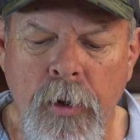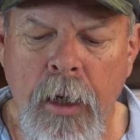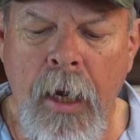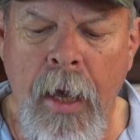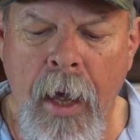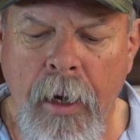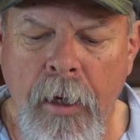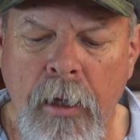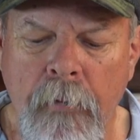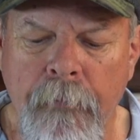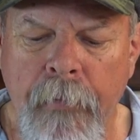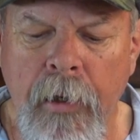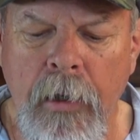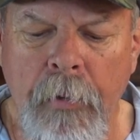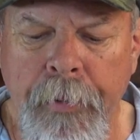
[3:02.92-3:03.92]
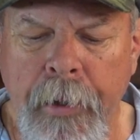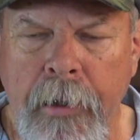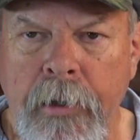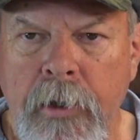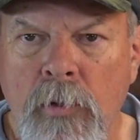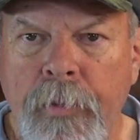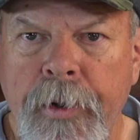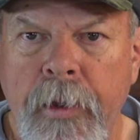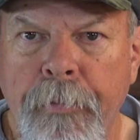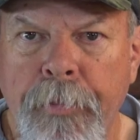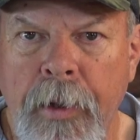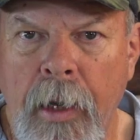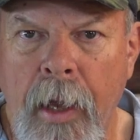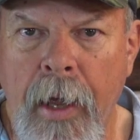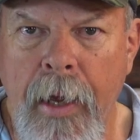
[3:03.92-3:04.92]
can develop a little bit of
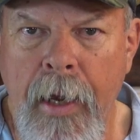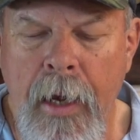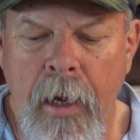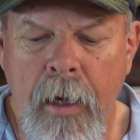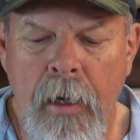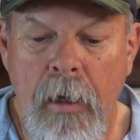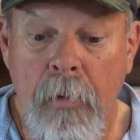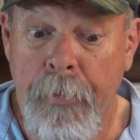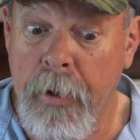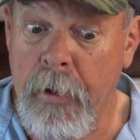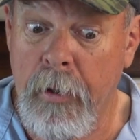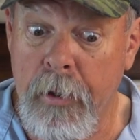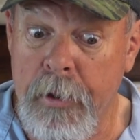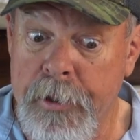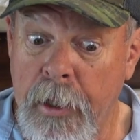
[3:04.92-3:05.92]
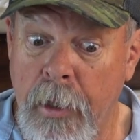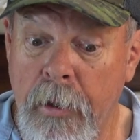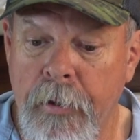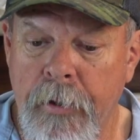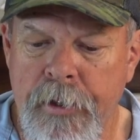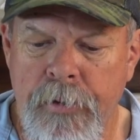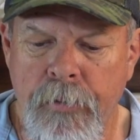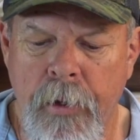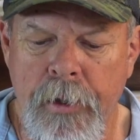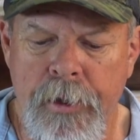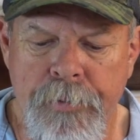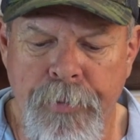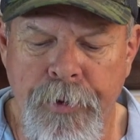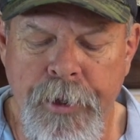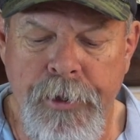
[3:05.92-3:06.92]
play. But I've got to tell you, this one is
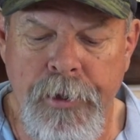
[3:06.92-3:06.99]
pretty